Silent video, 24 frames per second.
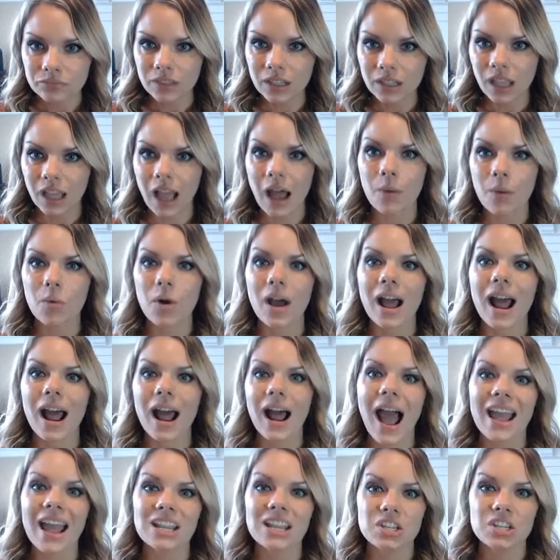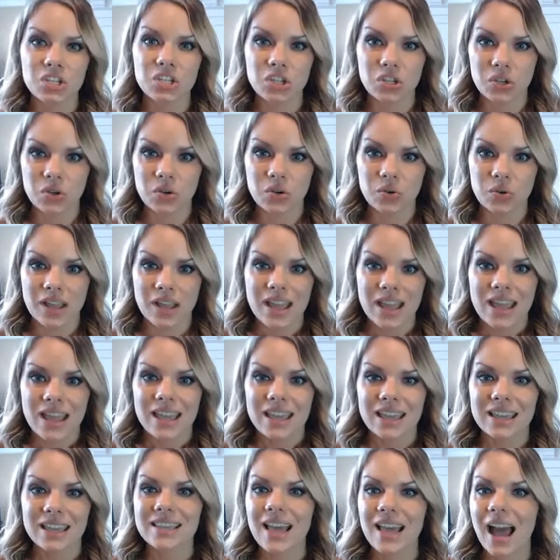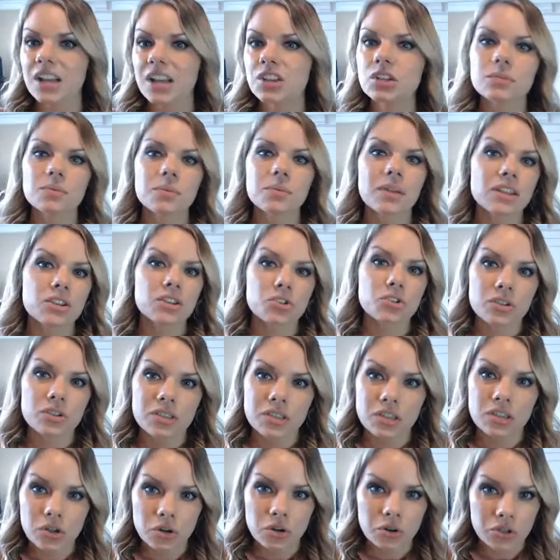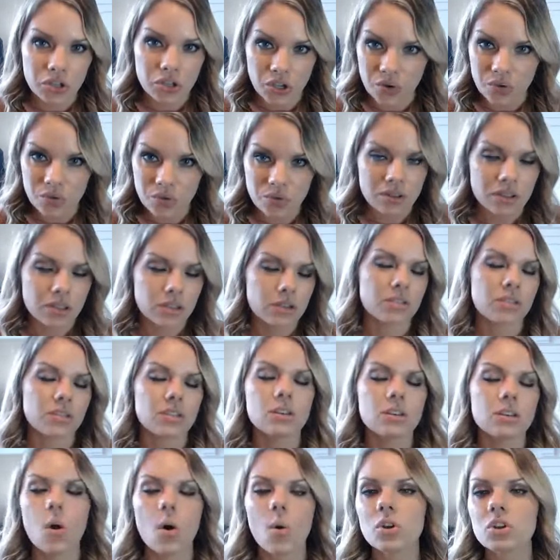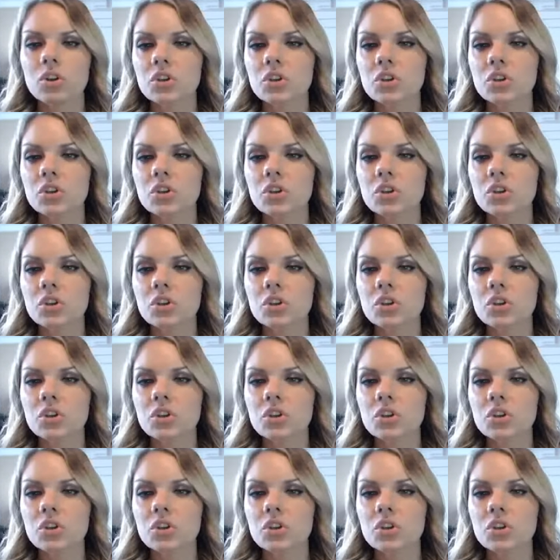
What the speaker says: What I do is I just make sure that you're you, that no one's